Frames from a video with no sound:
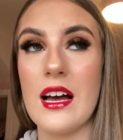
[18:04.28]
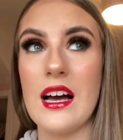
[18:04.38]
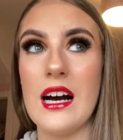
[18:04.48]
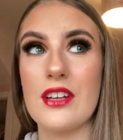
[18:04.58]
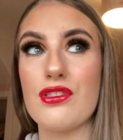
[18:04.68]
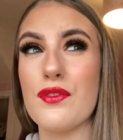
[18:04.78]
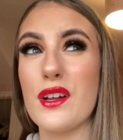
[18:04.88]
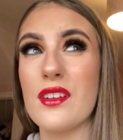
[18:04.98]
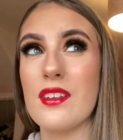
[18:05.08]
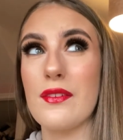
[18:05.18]
I actually feel
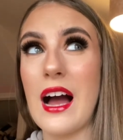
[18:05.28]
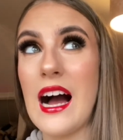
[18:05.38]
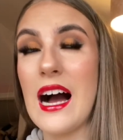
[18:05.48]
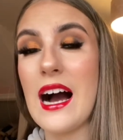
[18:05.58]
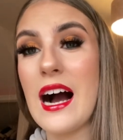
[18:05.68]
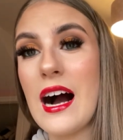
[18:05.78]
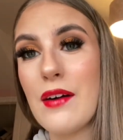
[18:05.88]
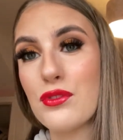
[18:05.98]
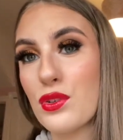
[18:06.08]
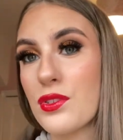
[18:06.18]
as if
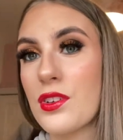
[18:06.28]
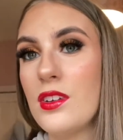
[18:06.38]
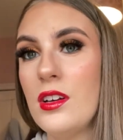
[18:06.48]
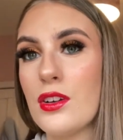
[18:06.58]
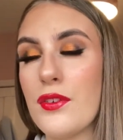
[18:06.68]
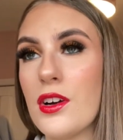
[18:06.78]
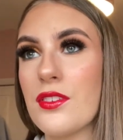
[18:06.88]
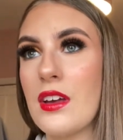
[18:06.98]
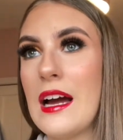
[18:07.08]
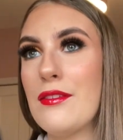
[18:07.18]
I've done nothing all
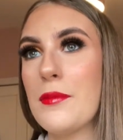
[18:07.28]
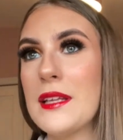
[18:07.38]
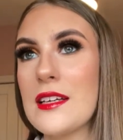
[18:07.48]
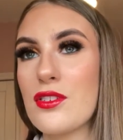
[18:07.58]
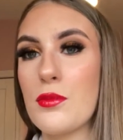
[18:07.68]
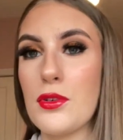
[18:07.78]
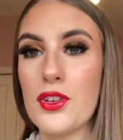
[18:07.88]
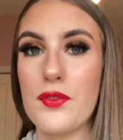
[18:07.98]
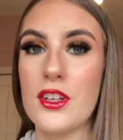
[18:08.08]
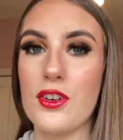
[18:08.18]
day. I've not been able to
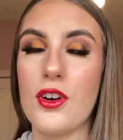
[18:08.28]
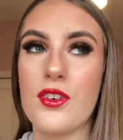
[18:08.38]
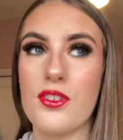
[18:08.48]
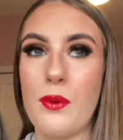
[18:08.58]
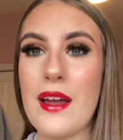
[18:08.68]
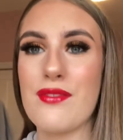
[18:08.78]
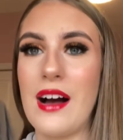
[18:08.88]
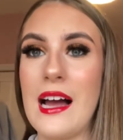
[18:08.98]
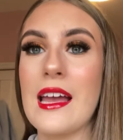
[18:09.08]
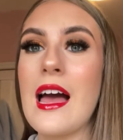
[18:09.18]
upload a video because the
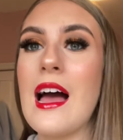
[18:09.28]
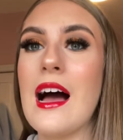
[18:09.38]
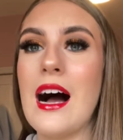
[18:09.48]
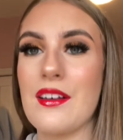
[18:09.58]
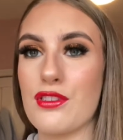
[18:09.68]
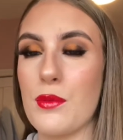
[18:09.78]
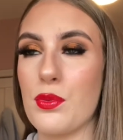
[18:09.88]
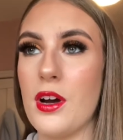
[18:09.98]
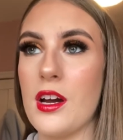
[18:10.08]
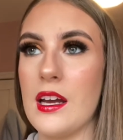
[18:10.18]
Wi-Fi has stopped
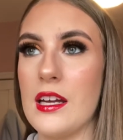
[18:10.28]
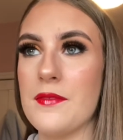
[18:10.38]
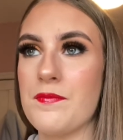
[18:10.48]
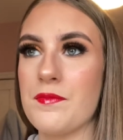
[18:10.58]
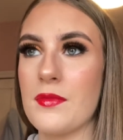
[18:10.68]
working.